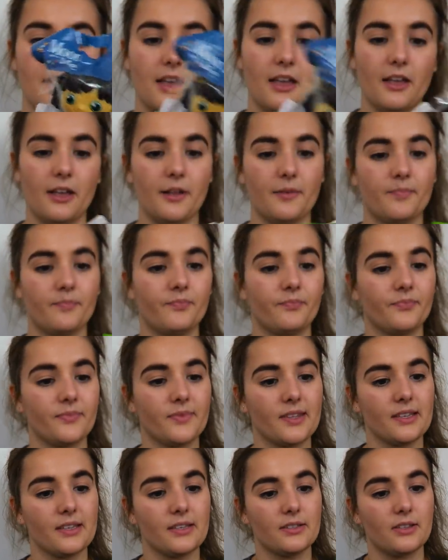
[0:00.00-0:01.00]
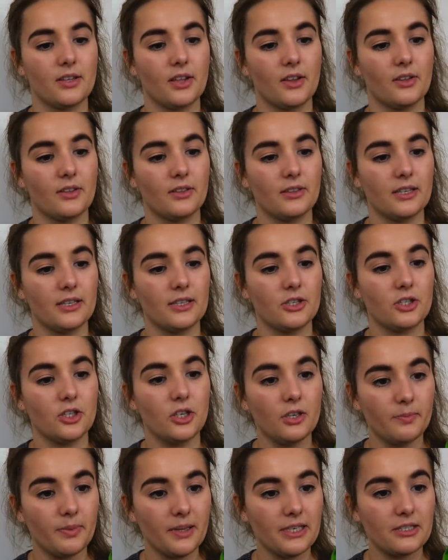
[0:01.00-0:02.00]
So this
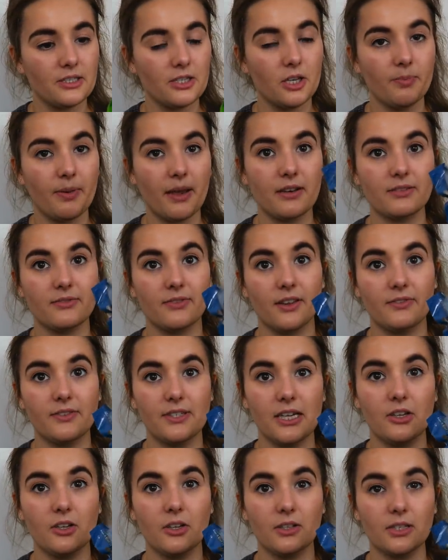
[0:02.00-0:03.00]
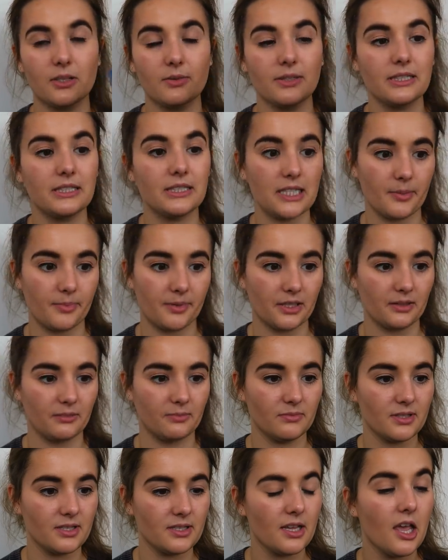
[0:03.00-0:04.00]
should have been £2.50. I got this one in
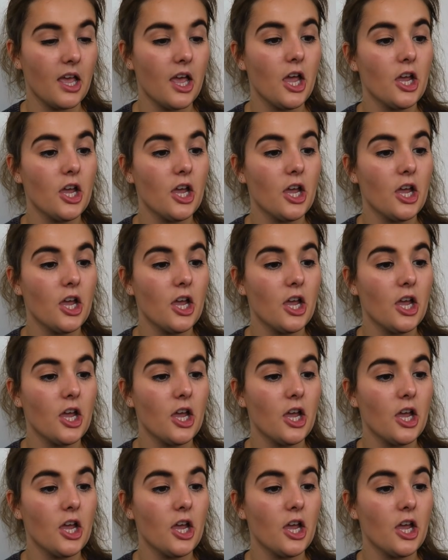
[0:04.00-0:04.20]
Debenhams.